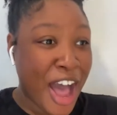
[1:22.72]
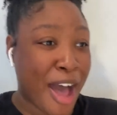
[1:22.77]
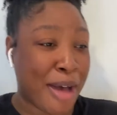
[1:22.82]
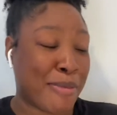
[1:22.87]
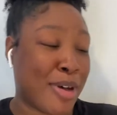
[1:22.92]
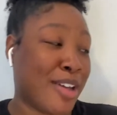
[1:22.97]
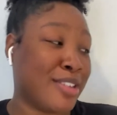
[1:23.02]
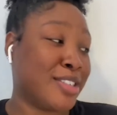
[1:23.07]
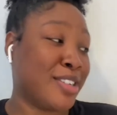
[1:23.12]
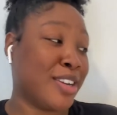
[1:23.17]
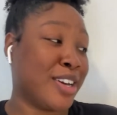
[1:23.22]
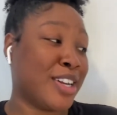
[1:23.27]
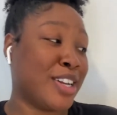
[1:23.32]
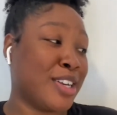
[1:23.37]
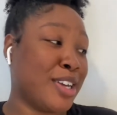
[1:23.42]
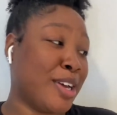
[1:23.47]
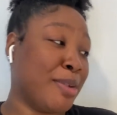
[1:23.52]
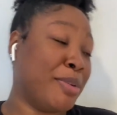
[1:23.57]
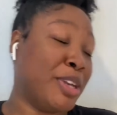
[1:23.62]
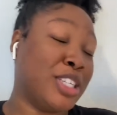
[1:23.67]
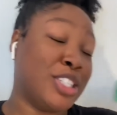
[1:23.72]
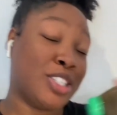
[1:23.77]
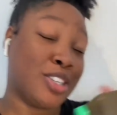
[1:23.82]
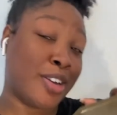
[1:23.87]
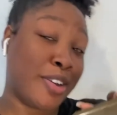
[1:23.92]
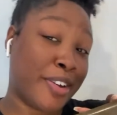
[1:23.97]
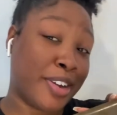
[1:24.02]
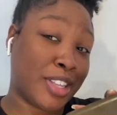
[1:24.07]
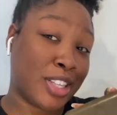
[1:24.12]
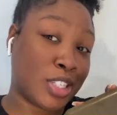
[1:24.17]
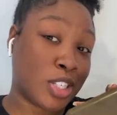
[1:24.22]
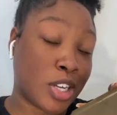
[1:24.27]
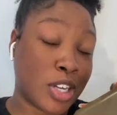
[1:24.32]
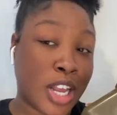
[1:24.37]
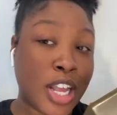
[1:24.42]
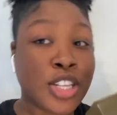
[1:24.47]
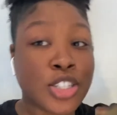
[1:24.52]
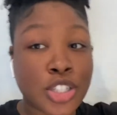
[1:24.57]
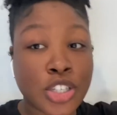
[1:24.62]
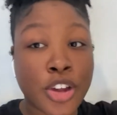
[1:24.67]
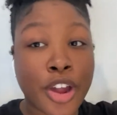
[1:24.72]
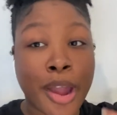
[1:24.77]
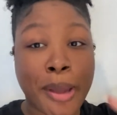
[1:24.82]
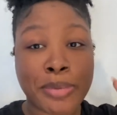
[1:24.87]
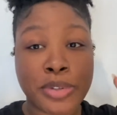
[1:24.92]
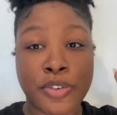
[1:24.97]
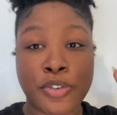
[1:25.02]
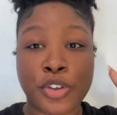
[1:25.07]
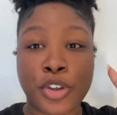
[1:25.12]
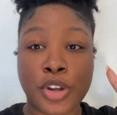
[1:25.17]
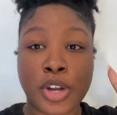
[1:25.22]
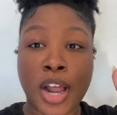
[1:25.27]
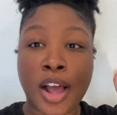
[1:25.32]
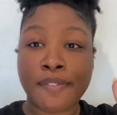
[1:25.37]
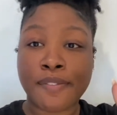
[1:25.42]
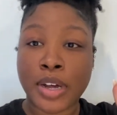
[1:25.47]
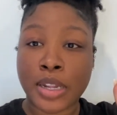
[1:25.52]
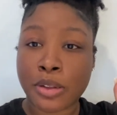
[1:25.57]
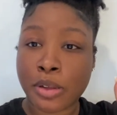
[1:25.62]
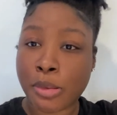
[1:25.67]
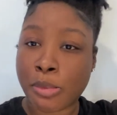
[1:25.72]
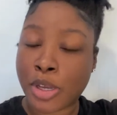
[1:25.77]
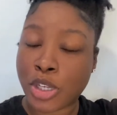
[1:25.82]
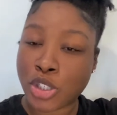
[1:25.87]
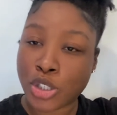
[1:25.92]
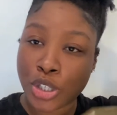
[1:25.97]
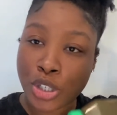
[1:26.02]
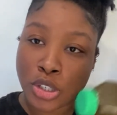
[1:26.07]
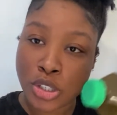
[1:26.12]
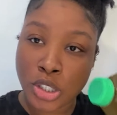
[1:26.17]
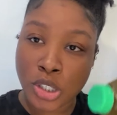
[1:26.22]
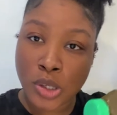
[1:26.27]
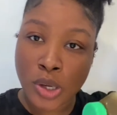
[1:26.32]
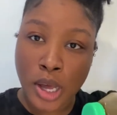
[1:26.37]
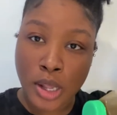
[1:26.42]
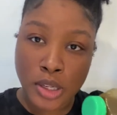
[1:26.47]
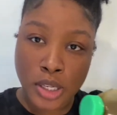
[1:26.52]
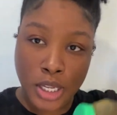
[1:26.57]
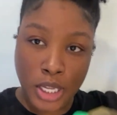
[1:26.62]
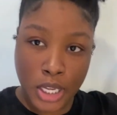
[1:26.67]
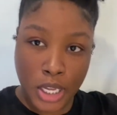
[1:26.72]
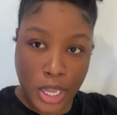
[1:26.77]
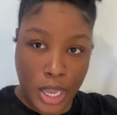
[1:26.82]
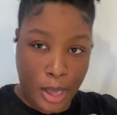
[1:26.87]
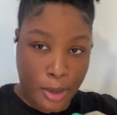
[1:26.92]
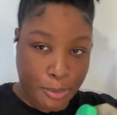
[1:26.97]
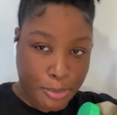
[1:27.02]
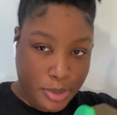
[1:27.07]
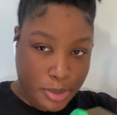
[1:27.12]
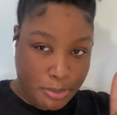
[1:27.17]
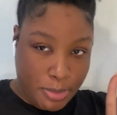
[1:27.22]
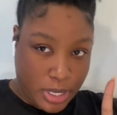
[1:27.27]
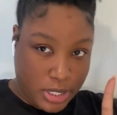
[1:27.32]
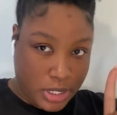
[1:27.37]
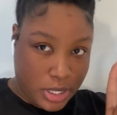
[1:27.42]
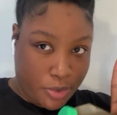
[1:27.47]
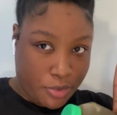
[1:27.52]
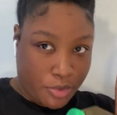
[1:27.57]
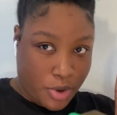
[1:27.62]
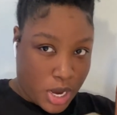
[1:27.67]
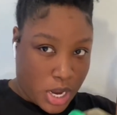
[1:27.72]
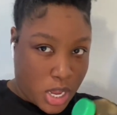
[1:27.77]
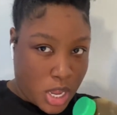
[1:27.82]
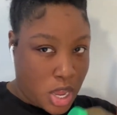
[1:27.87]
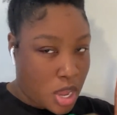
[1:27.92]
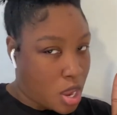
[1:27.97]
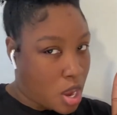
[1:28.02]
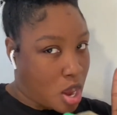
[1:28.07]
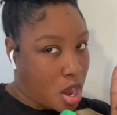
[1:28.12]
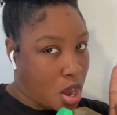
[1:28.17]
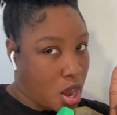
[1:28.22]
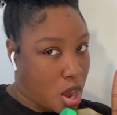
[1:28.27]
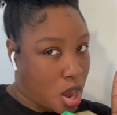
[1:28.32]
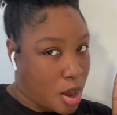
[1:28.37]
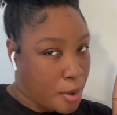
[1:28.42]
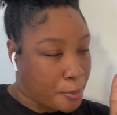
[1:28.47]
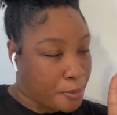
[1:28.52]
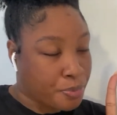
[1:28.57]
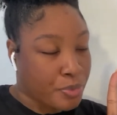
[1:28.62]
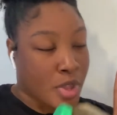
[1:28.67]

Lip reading: I'm also gonna be sharing this on Instagram. So if you're not following, make sure you do. I'll put my stuff right here.